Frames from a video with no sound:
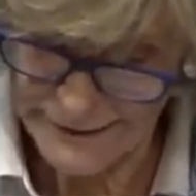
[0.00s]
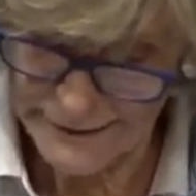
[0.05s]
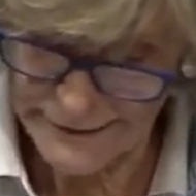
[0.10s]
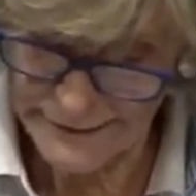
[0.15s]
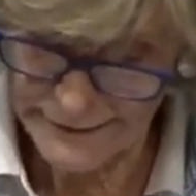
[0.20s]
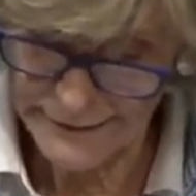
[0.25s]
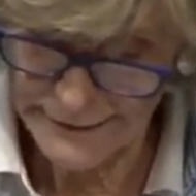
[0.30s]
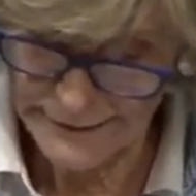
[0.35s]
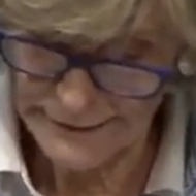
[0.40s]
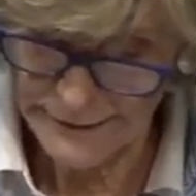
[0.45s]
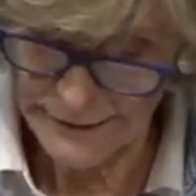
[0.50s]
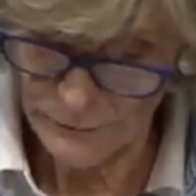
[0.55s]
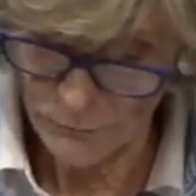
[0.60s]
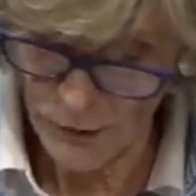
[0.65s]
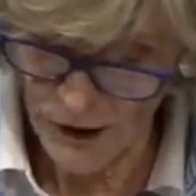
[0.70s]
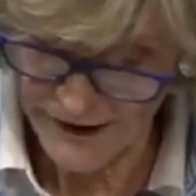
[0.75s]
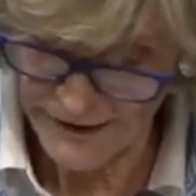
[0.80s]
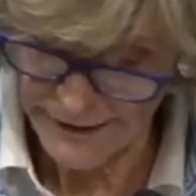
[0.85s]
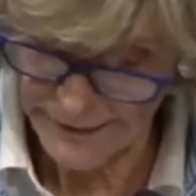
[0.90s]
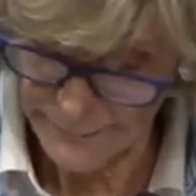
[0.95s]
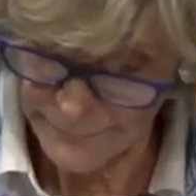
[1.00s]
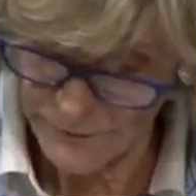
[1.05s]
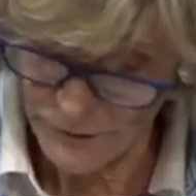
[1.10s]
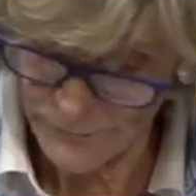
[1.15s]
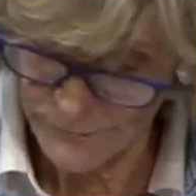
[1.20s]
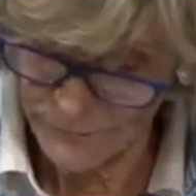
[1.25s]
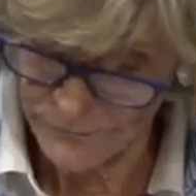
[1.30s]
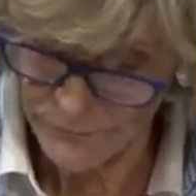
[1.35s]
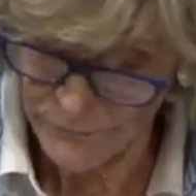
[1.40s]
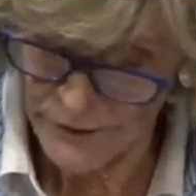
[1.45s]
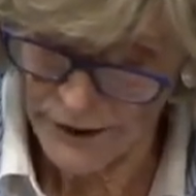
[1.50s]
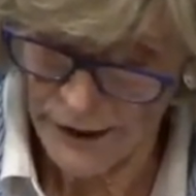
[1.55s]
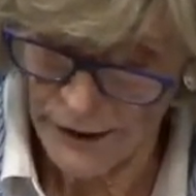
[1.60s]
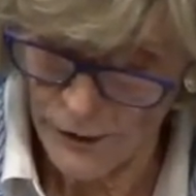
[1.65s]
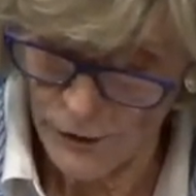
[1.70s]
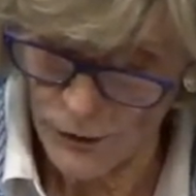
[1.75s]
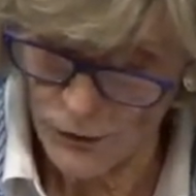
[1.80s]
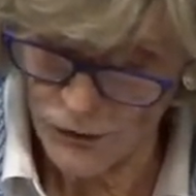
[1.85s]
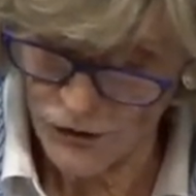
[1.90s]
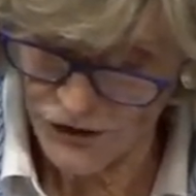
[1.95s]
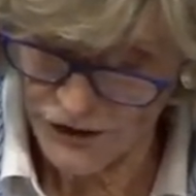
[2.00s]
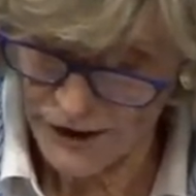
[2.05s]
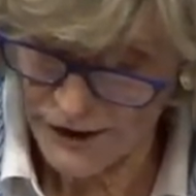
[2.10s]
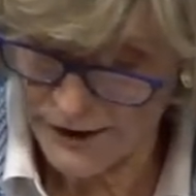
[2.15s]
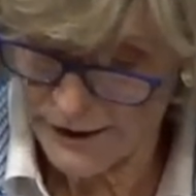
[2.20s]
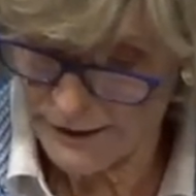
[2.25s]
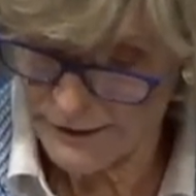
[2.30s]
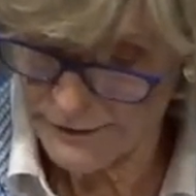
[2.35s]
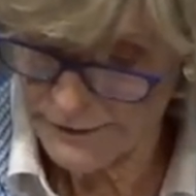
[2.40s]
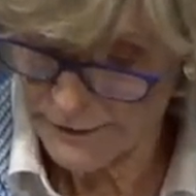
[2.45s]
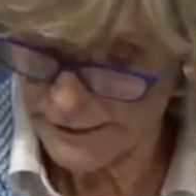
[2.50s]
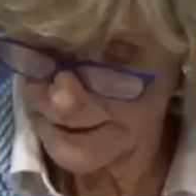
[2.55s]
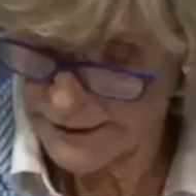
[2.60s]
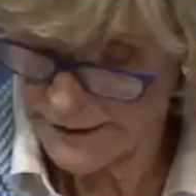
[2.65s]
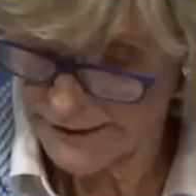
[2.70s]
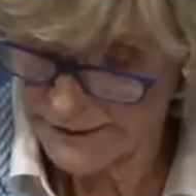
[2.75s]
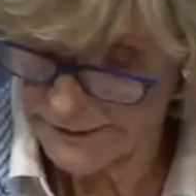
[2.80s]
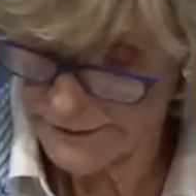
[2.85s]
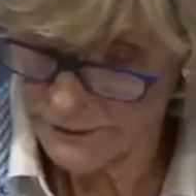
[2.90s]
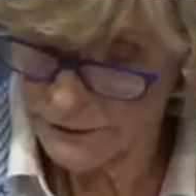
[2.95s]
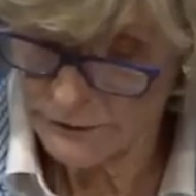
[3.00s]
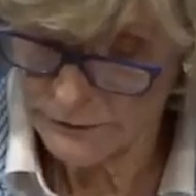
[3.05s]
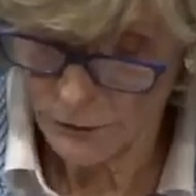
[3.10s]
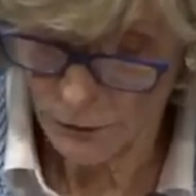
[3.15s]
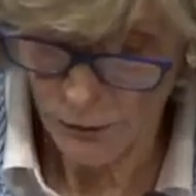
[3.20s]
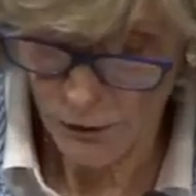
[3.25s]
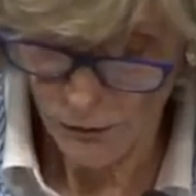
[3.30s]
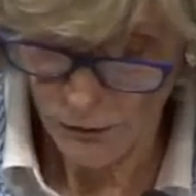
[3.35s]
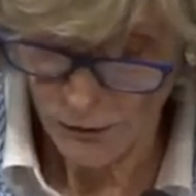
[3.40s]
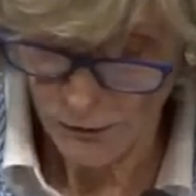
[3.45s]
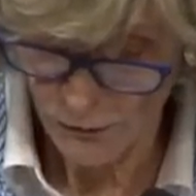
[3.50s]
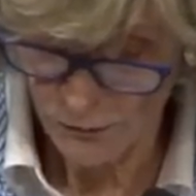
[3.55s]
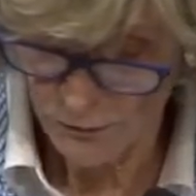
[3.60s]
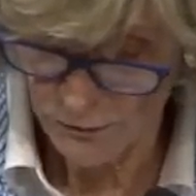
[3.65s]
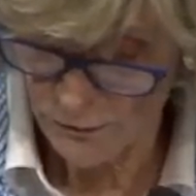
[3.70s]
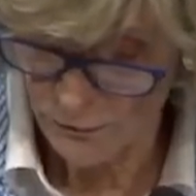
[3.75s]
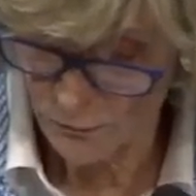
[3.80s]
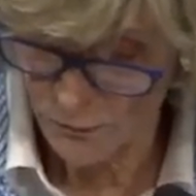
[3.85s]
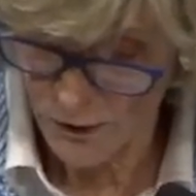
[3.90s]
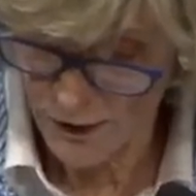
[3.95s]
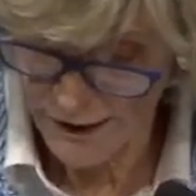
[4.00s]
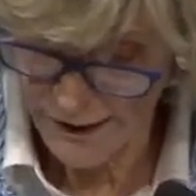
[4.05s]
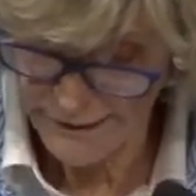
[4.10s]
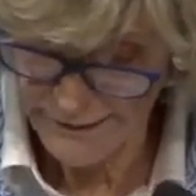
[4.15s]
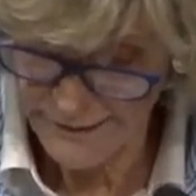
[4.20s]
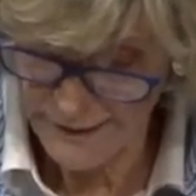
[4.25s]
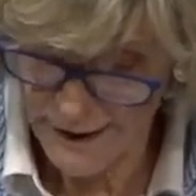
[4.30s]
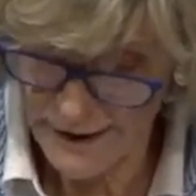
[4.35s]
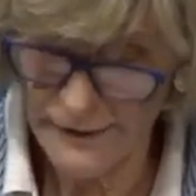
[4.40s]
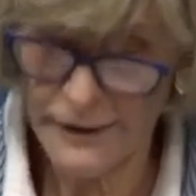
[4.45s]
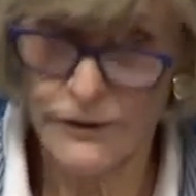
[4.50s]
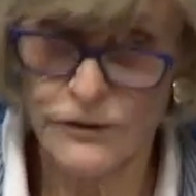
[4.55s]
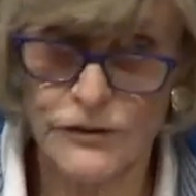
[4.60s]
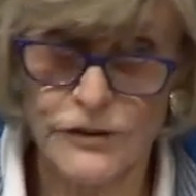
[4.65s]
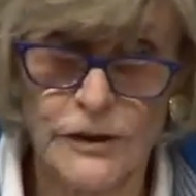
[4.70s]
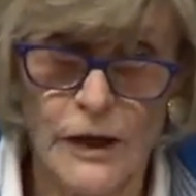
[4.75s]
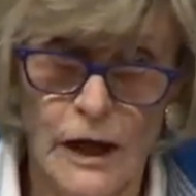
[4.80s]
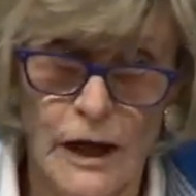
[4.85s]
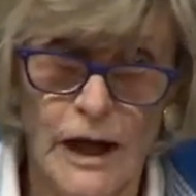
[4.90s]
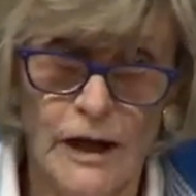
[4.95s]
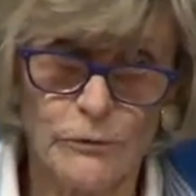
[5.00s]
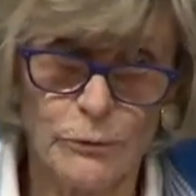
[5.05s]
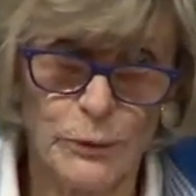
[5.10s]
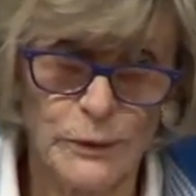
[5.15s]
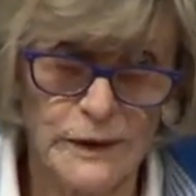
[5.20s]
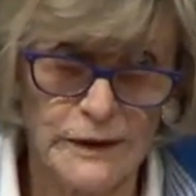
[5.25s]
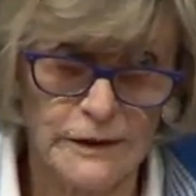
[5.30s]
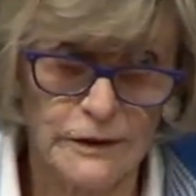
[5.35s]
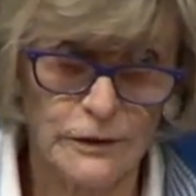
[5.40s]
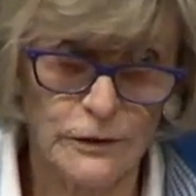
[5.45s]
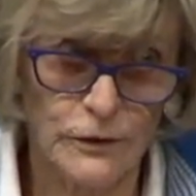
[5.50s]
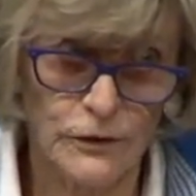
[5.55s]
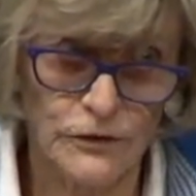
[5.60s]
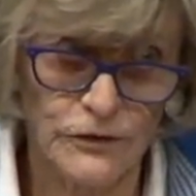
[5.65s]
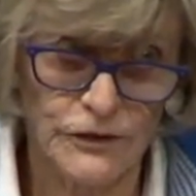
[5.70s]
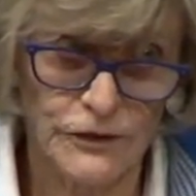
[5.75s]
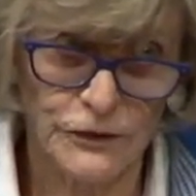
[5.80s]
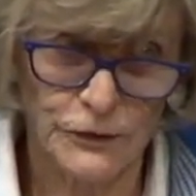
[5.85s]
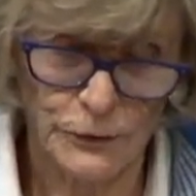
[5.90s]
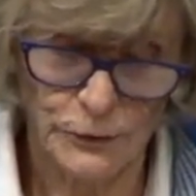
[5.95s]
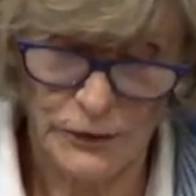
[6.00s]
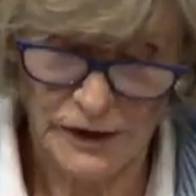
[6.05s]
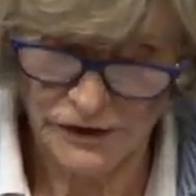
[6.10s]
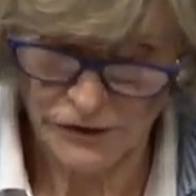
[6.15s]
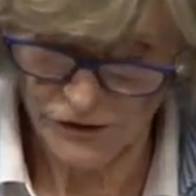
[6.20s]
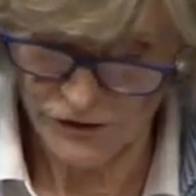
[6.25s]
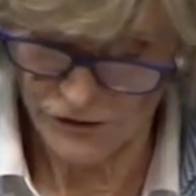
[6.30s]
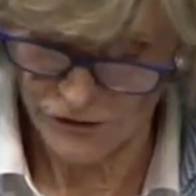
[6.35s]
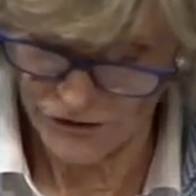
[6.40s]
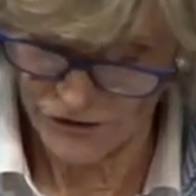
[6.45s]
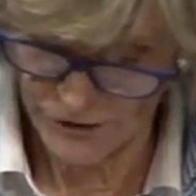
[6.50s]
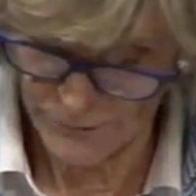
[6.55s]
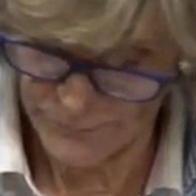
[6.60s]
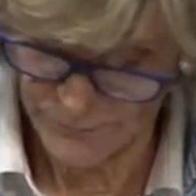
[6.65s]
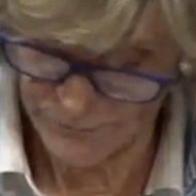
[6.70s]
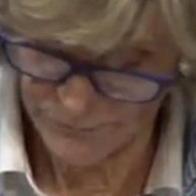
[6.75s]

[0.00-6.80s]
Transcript: E.E. Whiting, who shared his, quote, wide knowledge of political situations.